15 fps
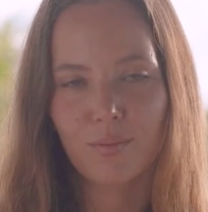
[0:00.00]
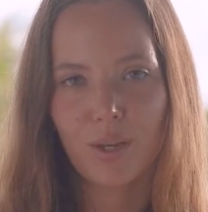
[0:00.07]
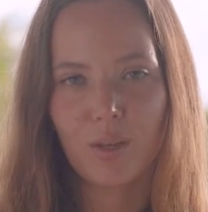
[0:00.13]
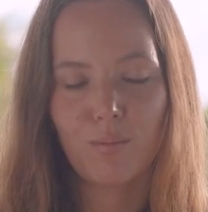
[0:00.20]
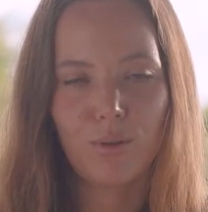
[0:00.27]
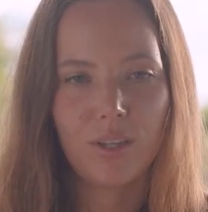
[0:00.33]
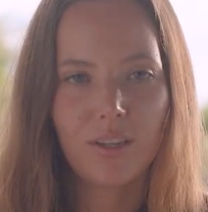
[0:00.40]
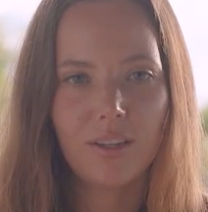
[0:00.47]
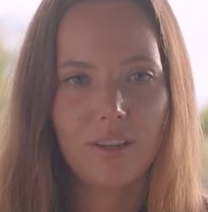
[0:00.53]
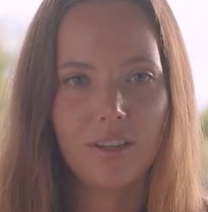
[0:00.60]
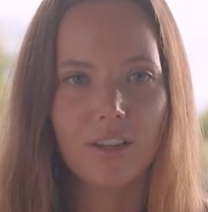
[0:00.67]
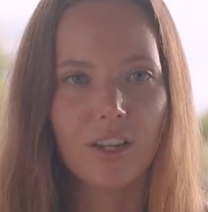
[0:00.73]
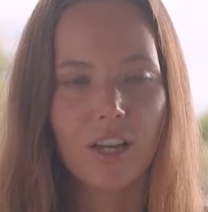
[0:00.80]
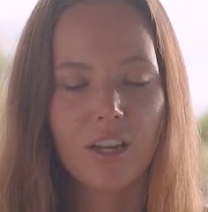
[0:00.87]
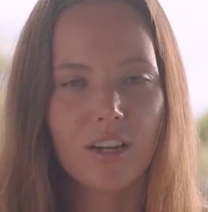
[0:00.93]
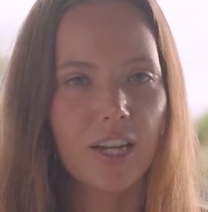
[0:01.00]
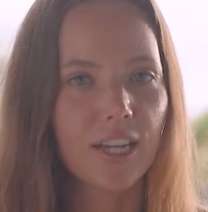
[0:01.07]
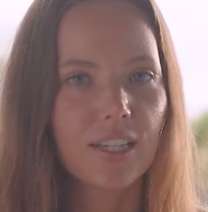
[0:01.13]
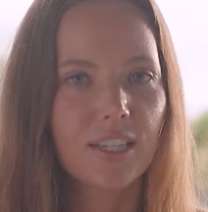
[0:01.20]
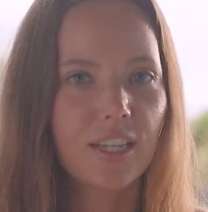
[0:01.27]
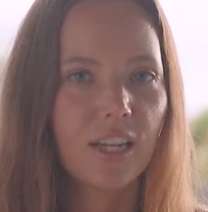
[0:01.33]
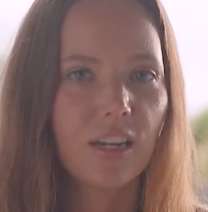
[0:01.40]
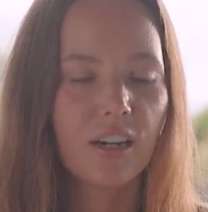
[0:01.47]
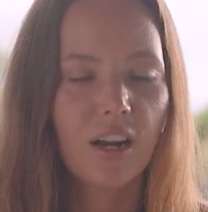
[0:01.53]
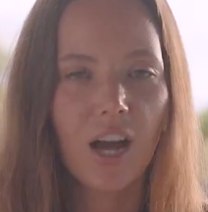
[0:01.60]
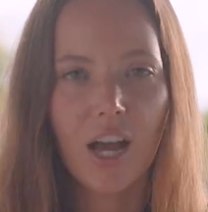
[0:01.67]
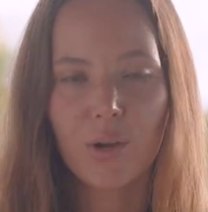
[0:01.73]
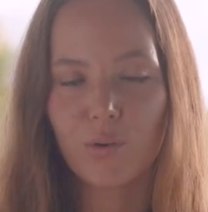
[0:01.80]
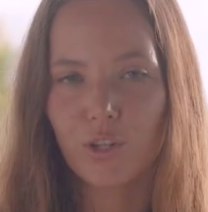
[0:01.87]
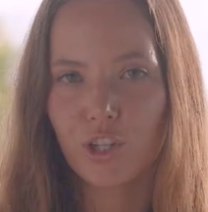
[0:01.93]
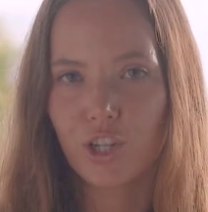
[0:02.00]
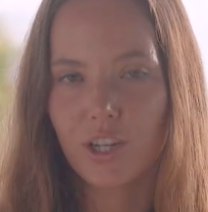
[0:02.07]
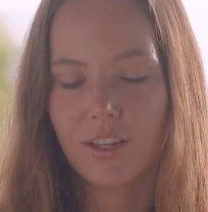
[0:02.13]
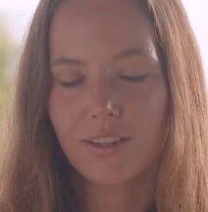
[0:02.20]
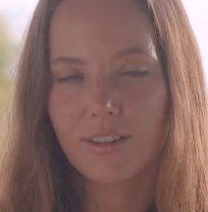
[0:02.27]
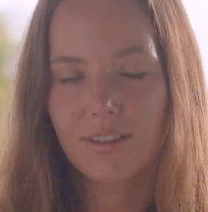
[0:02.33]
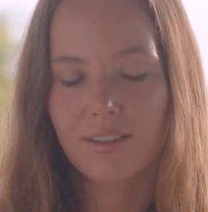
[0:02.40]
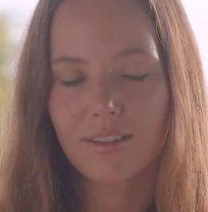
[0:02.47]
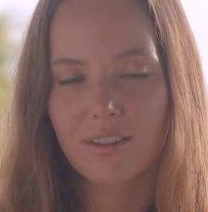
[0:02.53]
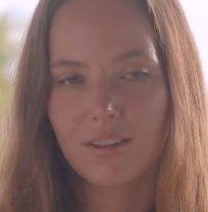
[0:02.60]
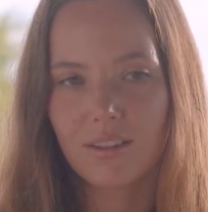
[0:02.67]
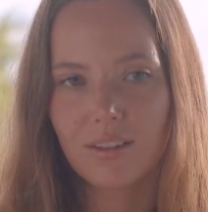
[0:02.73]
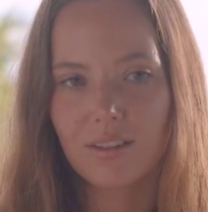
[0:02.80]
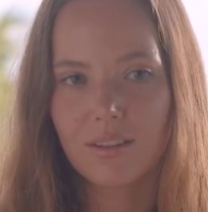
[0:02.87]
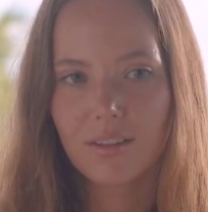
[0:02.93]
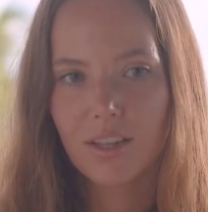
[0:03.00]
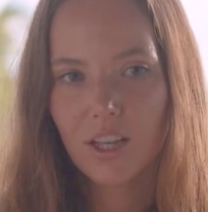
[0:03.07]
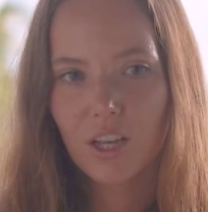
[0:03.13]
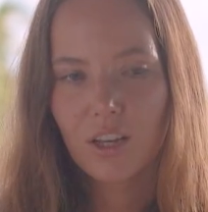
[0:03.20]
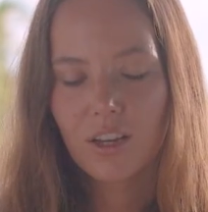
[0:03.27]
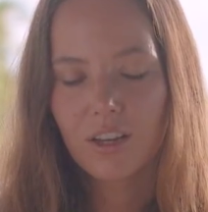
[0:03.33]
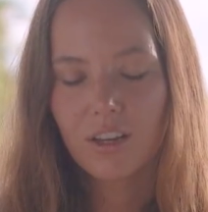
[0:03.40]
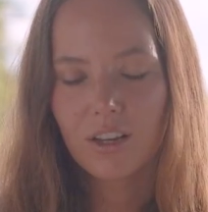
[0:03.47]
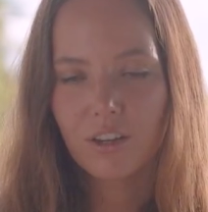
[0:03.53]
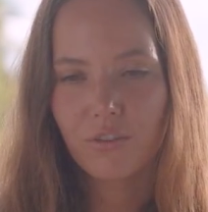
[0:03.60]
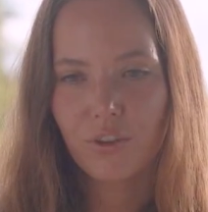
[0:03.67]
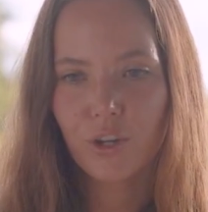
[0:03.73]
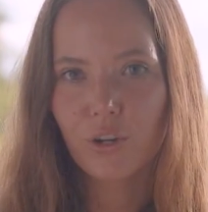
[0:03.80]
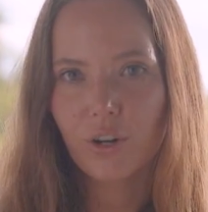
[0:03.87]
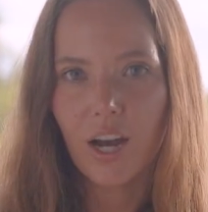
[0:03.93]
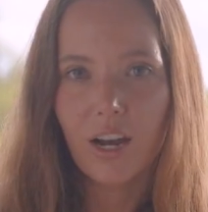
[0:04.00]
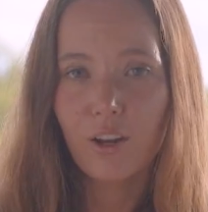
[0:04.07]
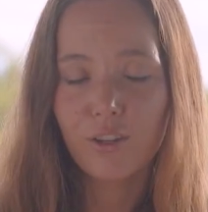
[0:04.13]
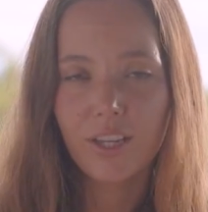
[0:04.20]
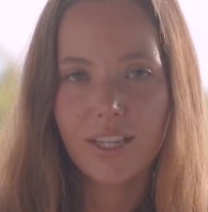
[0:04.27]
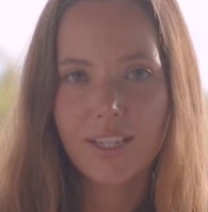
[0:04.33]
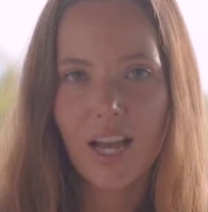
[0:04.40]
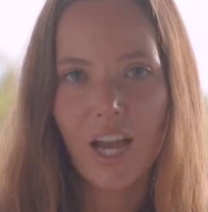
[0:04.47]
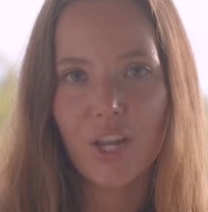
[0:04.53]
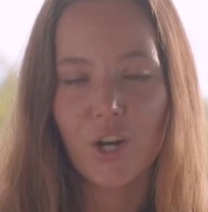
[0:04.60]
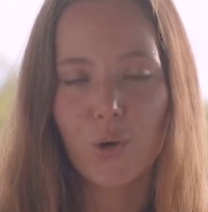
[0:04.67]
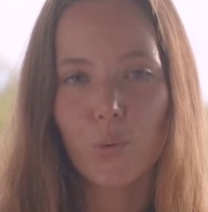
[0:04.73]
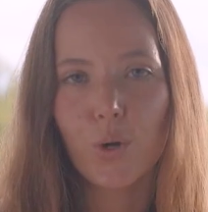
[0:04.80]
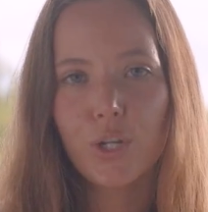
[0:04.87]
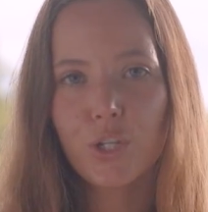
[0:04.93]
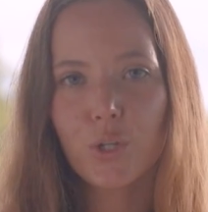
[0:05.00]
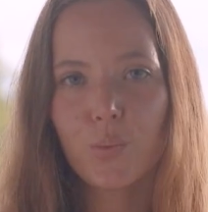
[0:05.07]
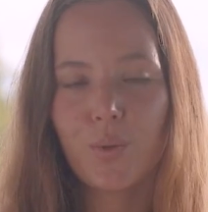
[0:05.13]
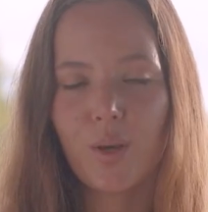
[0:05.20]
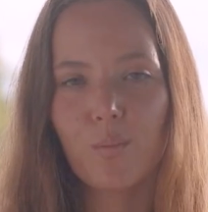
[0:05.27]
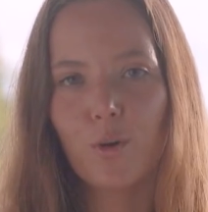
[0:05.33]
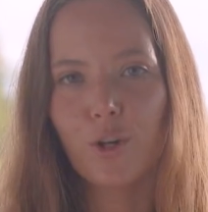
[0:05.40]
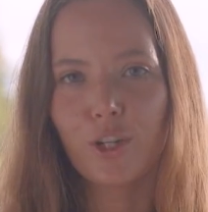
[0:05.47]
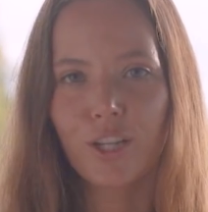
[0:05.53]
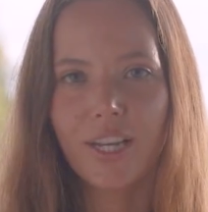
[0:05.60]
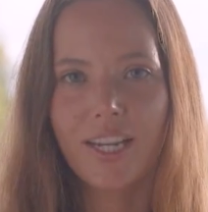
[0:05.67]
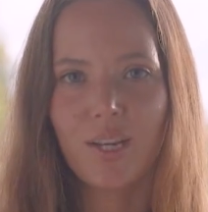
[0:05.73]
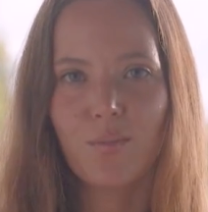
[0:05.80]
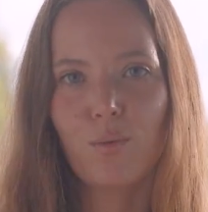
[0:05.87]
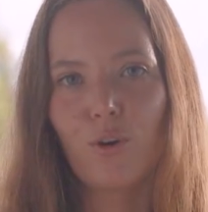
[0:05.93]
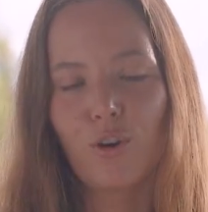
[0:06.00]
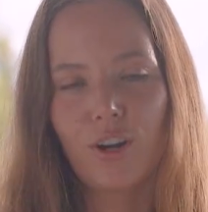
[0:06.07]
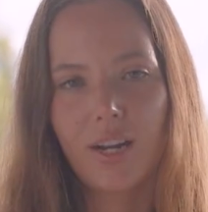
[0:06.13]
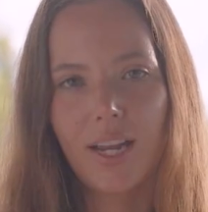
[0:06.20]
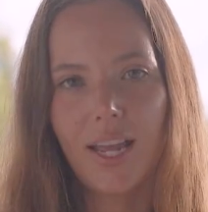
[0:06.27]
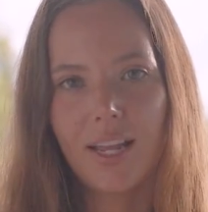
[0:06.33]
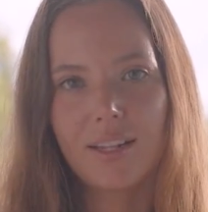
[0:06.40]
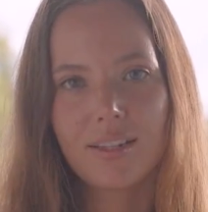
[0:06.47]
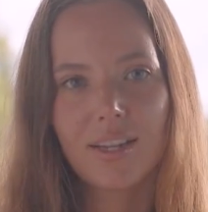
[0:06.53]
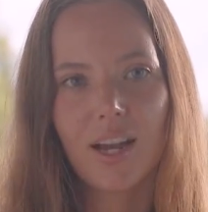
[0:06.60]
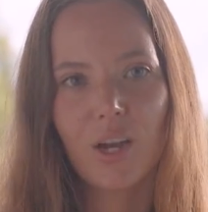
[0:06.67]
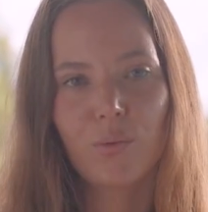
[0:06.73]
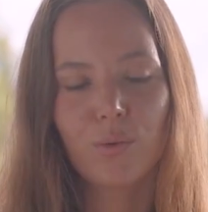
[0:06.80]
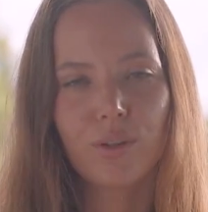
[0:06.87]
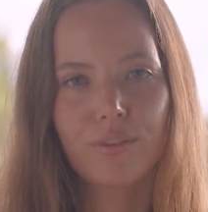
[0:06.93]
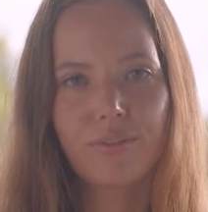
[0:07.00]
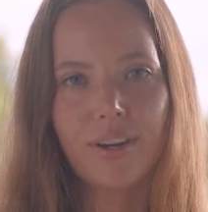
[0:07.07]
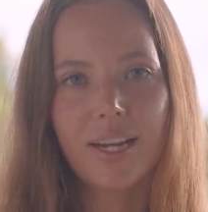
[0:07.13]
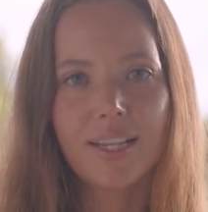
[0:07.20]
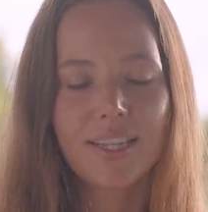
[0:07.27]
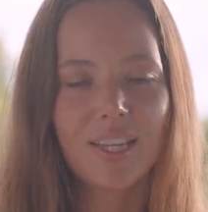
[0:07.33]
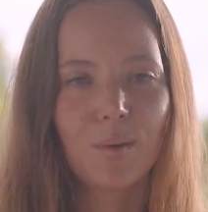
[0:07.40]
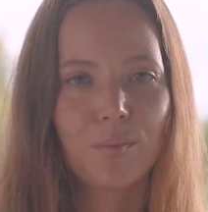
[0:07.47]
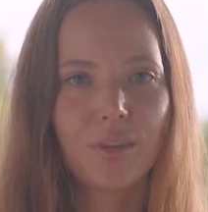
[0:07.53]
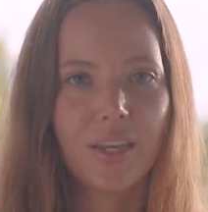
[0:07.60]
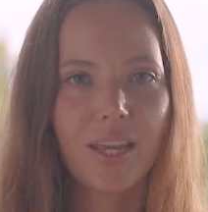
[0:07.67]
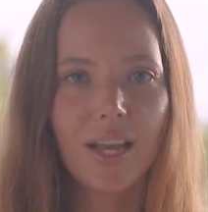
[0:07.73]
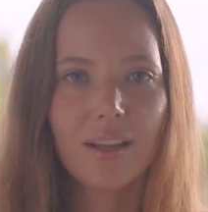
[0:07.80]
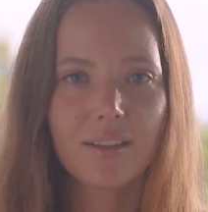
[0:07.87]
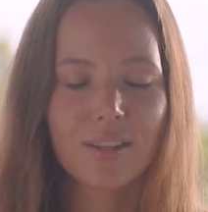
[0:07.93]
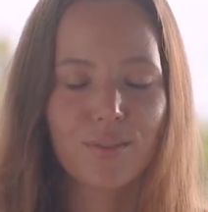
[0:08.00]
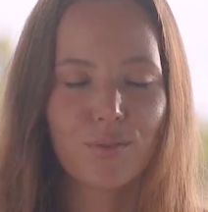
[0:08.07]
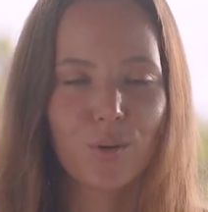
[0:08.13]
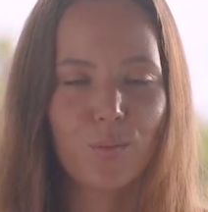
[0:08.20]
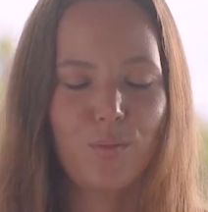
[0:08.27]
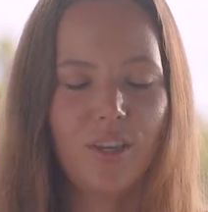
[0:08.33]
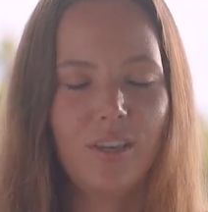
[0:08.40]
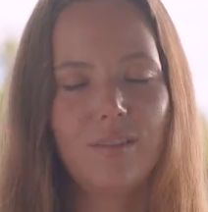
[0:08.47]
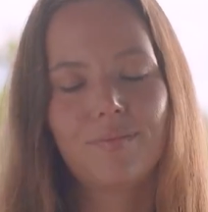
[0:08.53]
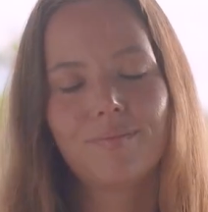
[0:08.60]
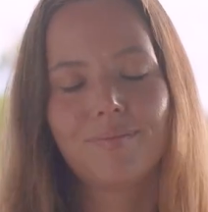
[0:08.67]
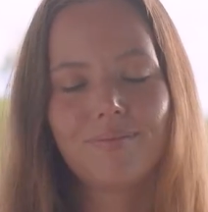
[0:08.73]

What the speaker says: Maybe next year I will just figure out that I don't want to be a model anymore, and I will find something else for me,